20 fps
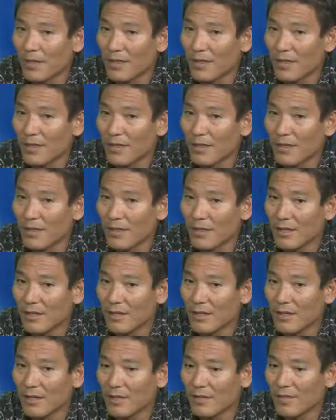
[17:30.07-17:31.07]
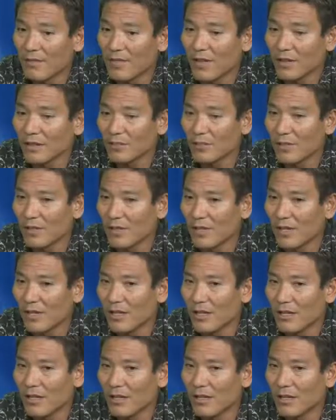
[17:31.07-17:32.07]
the investment
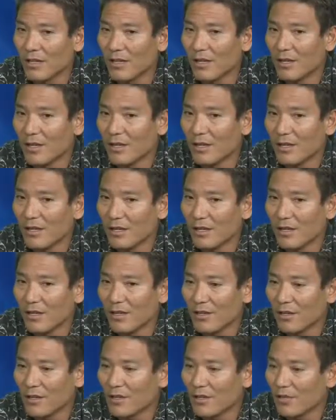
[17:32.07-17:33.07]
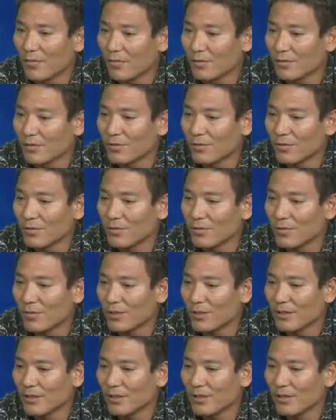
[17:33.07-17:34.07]
and the returns
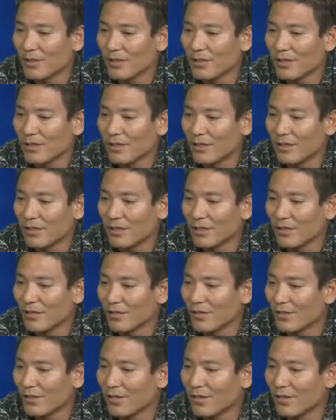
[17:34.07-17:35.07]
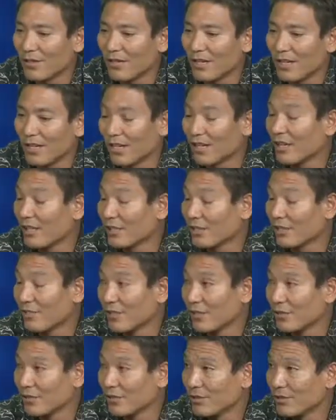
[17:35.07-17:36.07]
based on our high cost
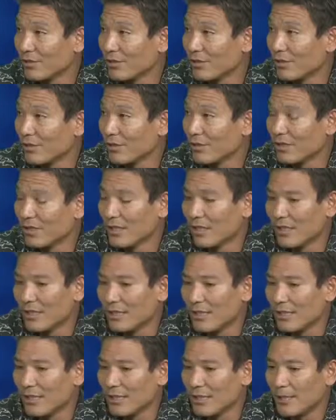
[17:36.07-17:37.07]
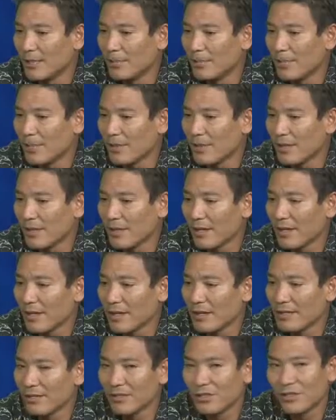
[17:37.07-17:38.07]
of energy.
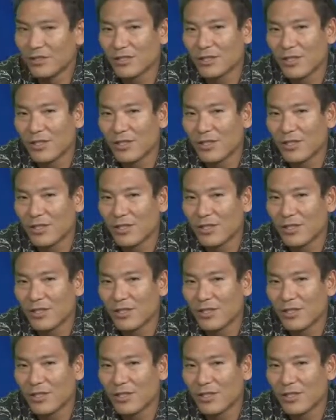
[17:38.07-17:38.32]
And